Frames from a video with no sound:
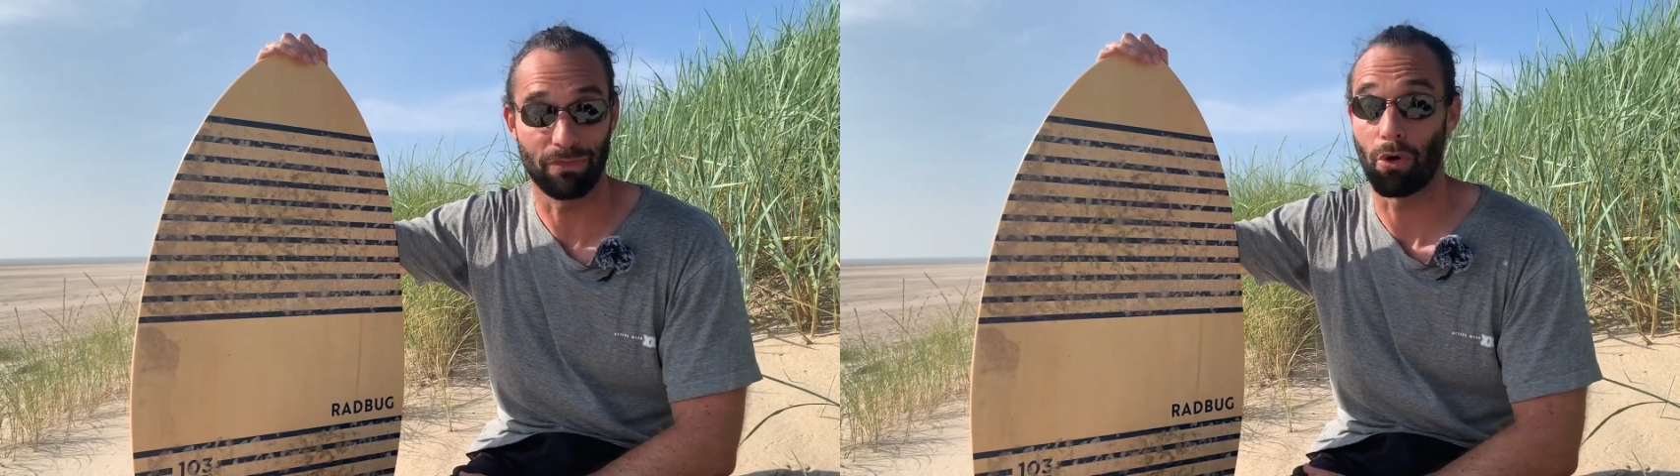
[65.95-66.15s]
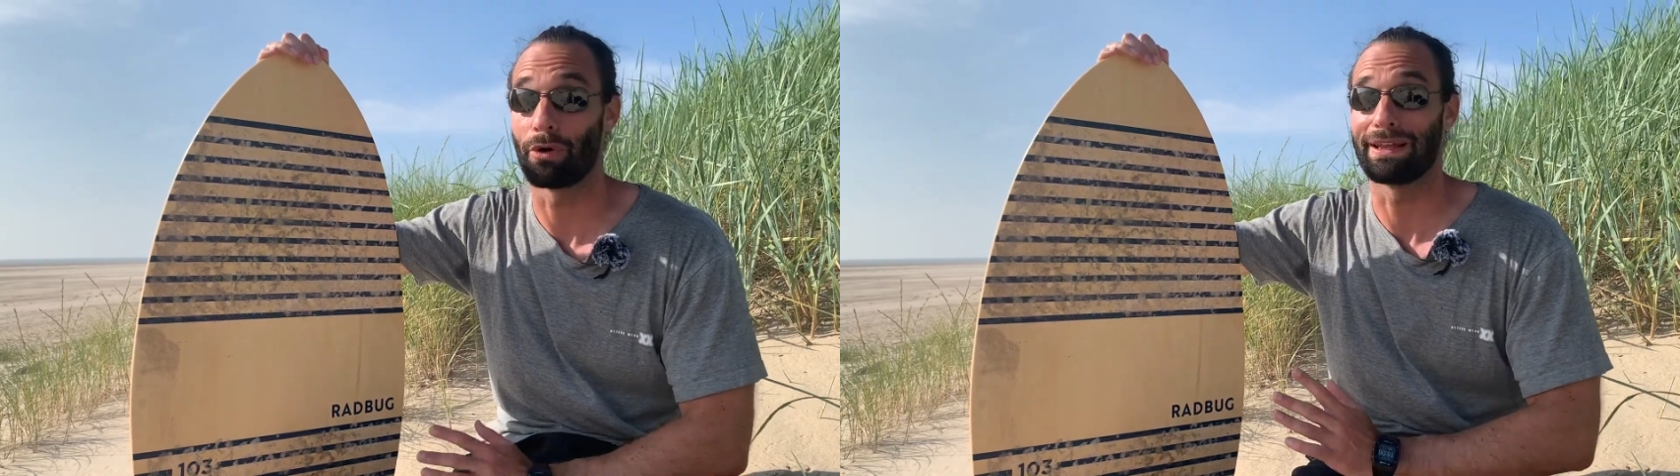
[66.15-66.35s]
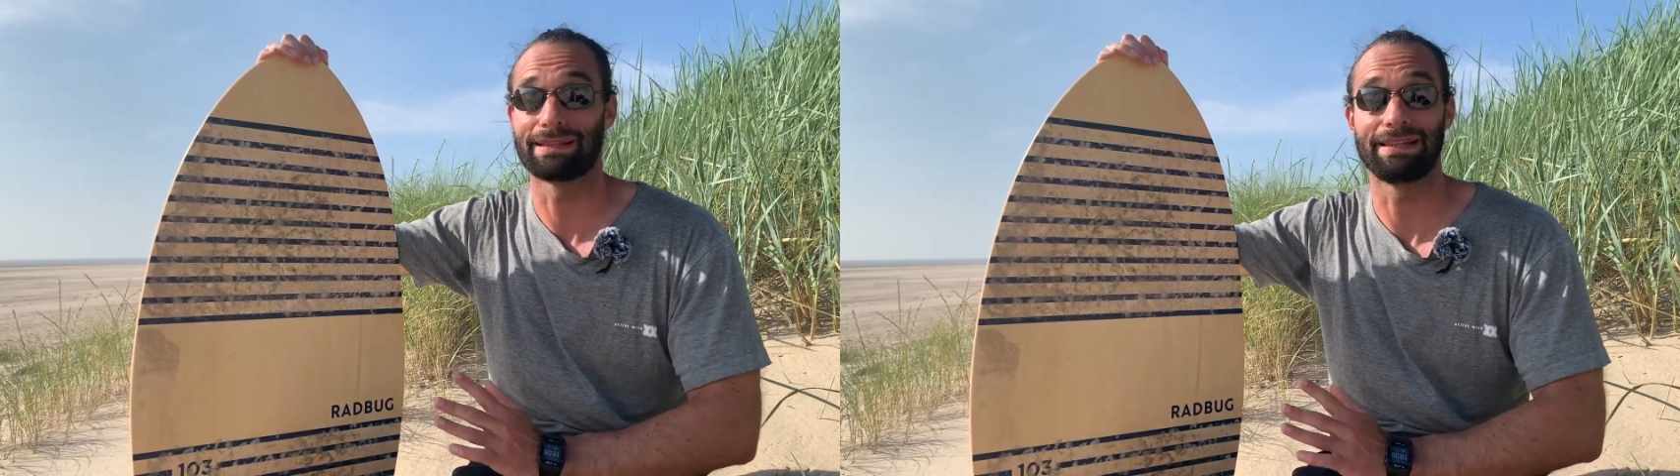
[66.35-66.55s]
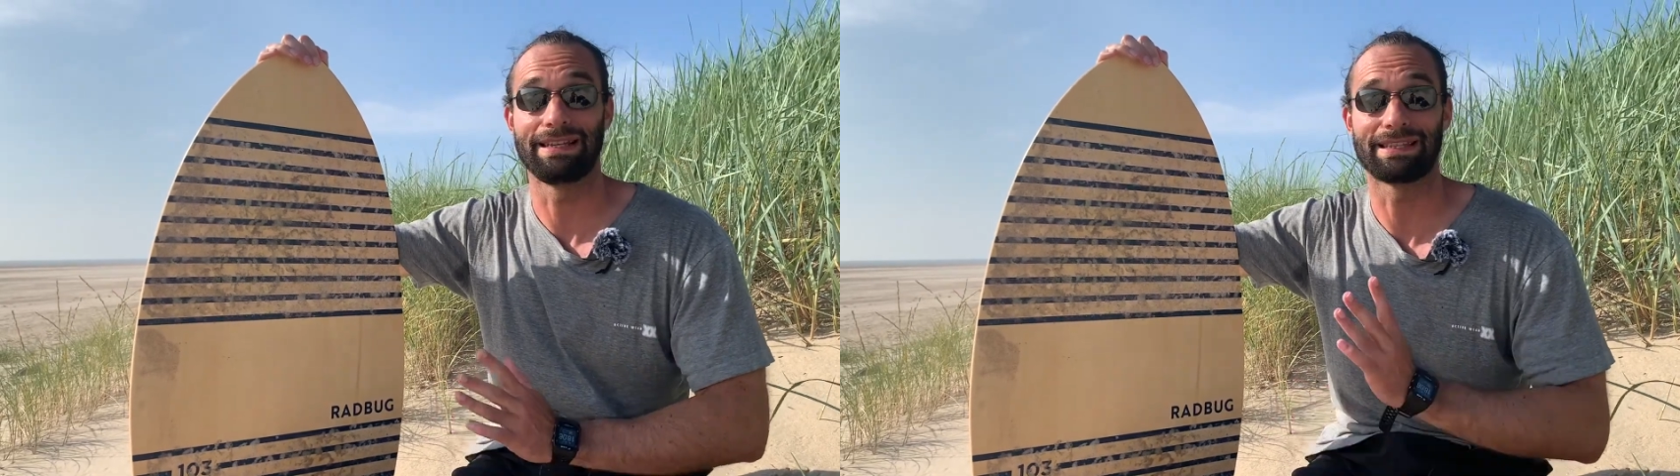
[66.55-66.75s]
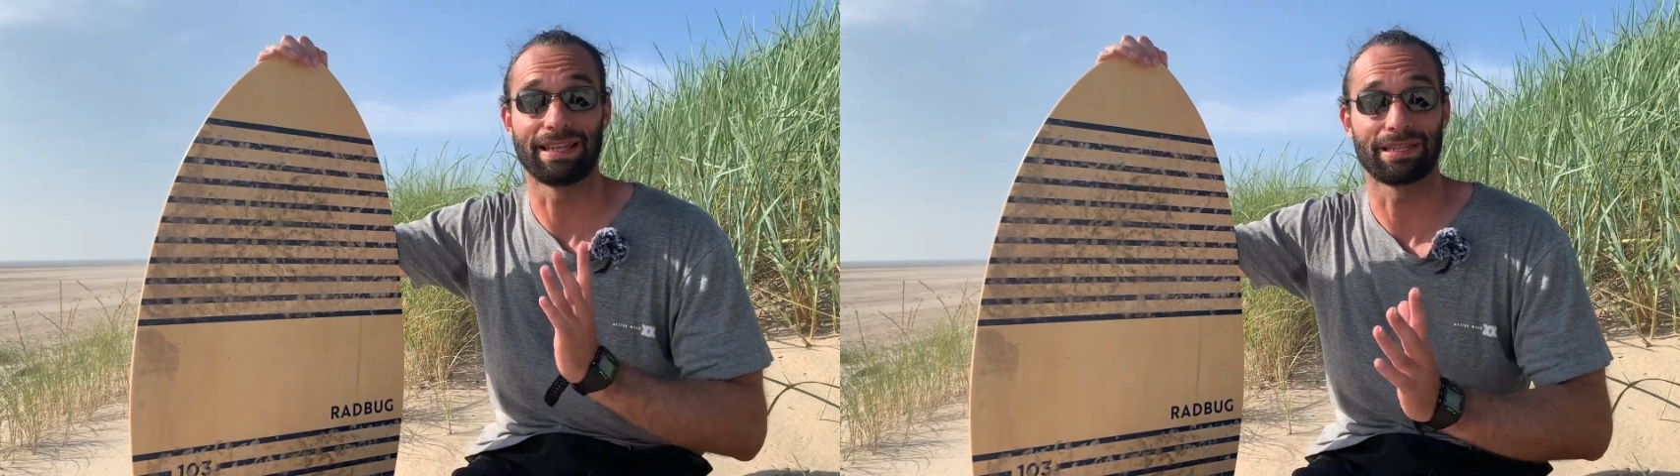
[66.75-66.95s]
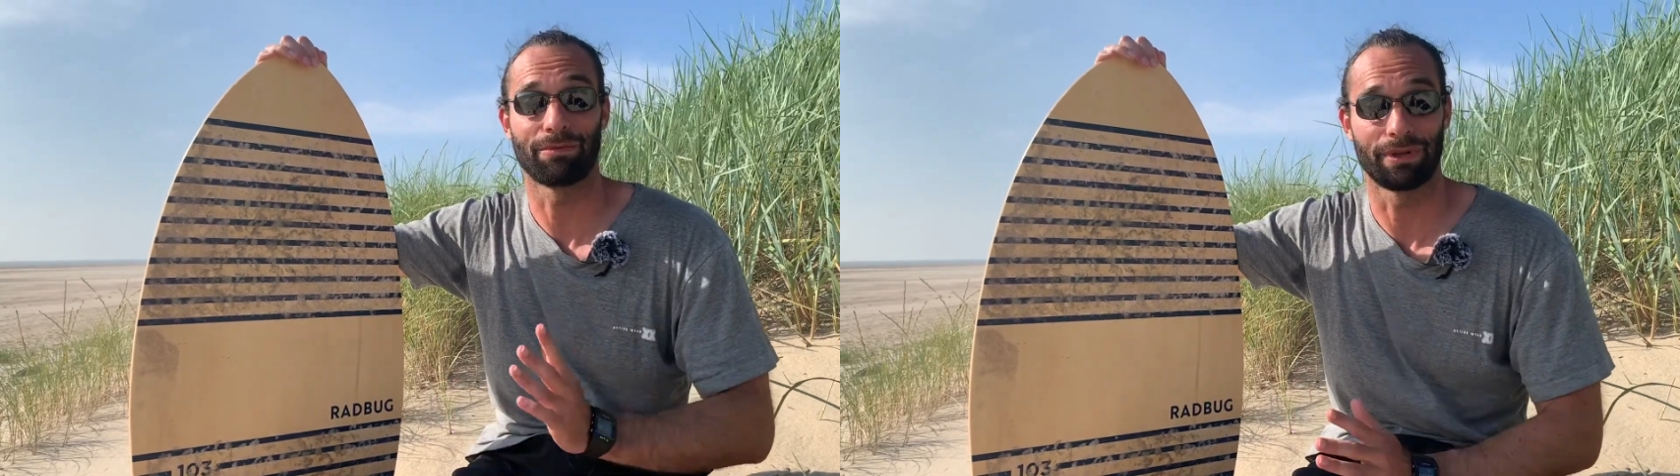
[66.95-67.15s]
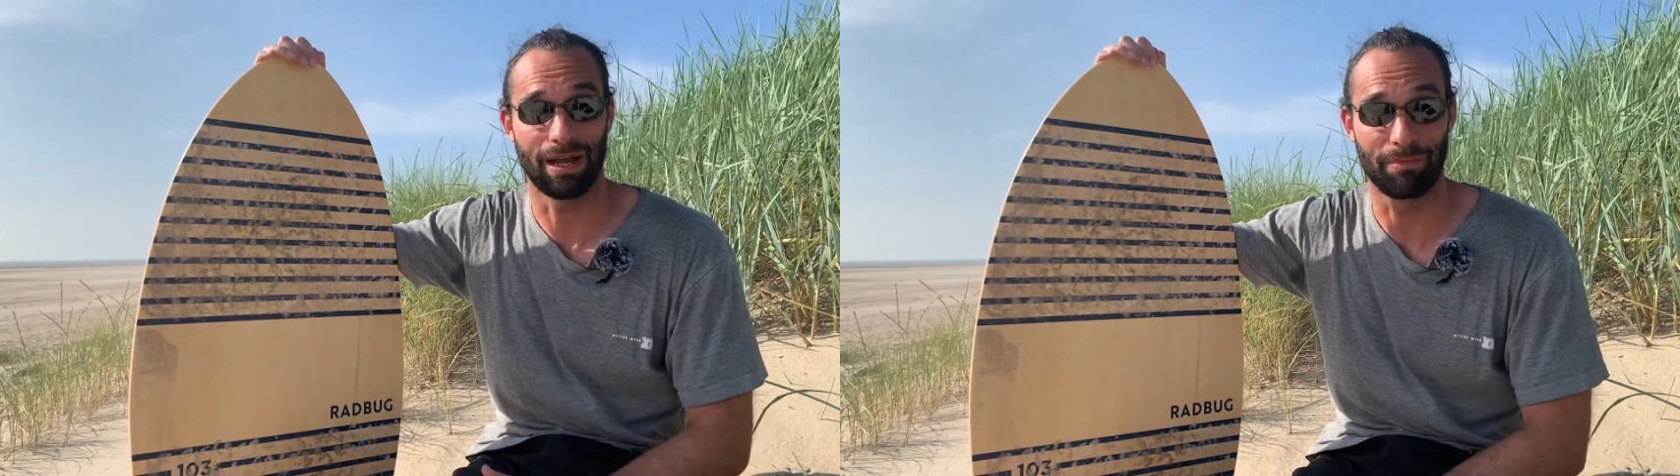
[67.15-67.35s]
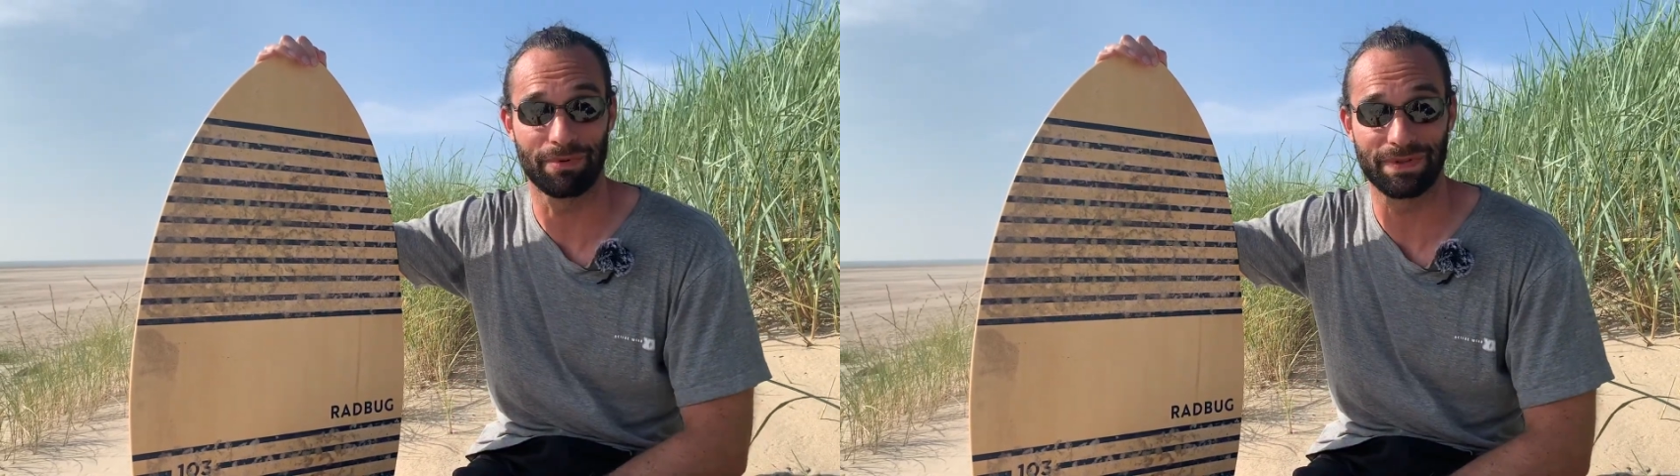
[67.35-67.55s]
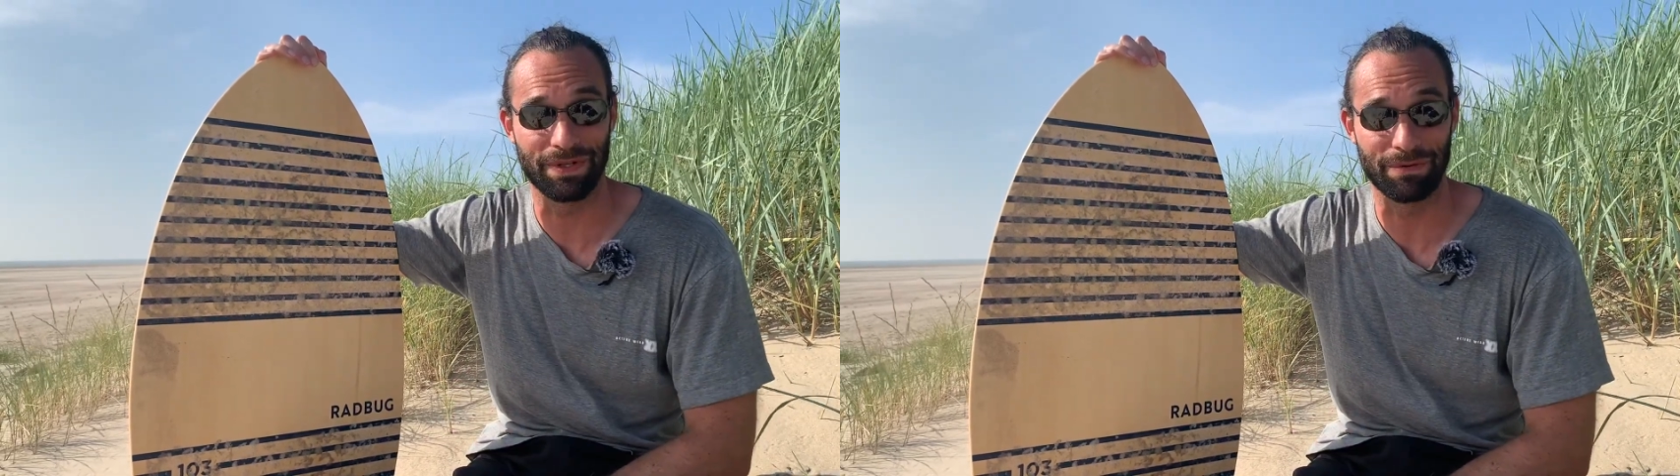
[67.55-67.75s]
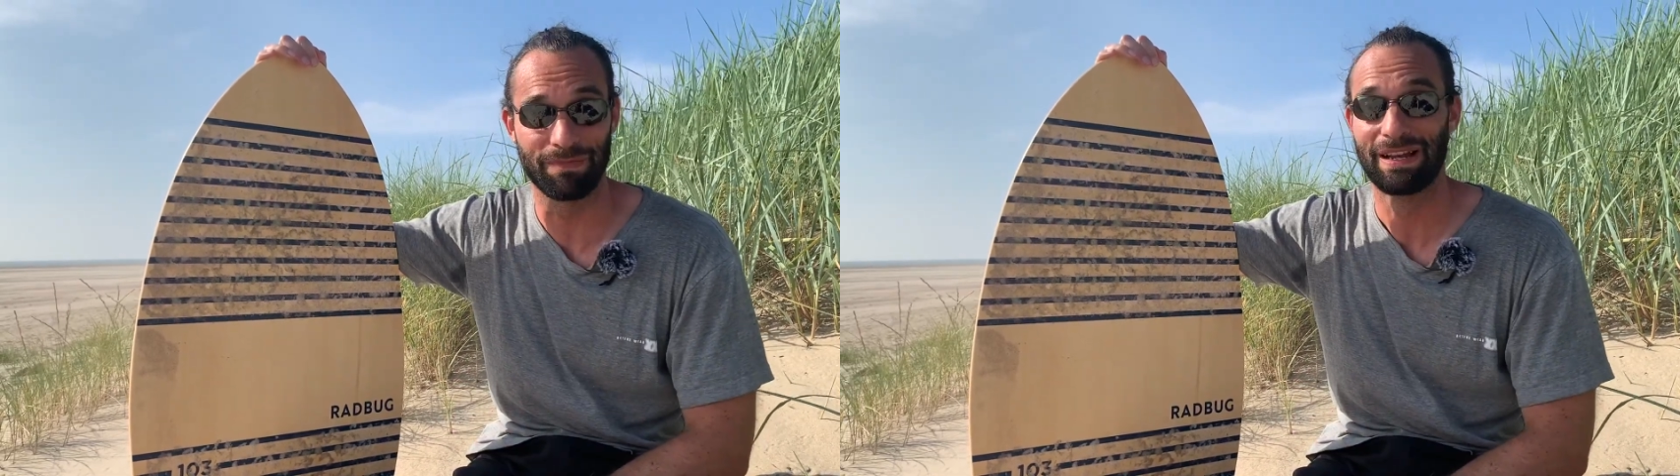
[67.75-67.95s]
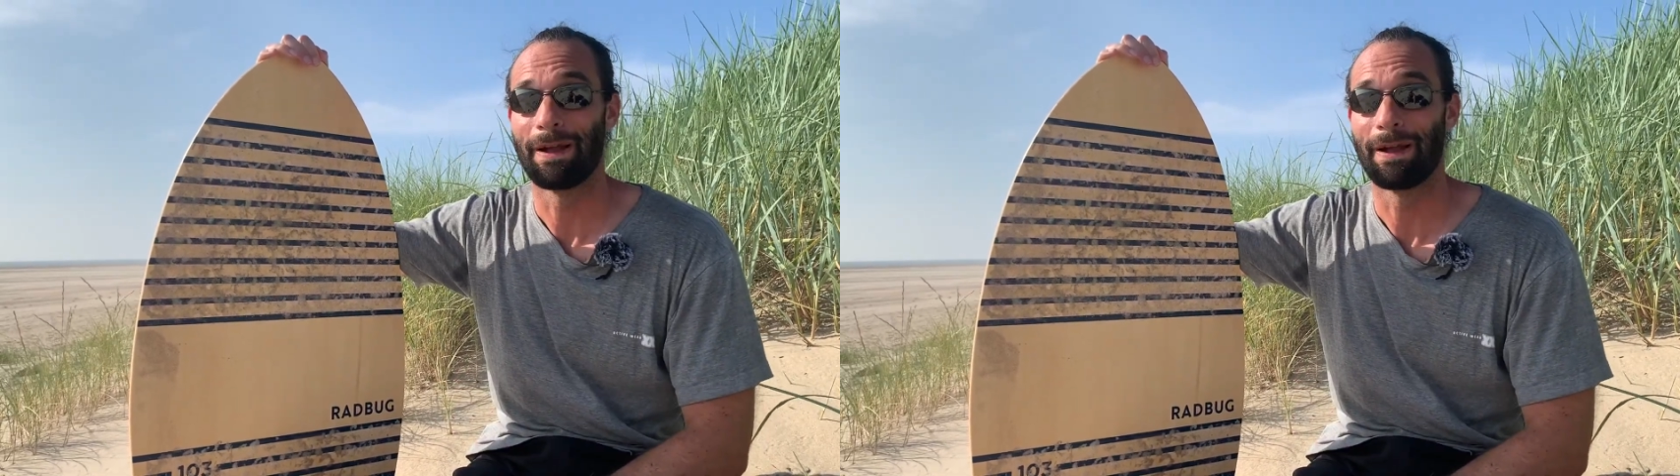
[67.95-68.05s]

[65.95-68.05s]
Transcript: or at least that's what I presume,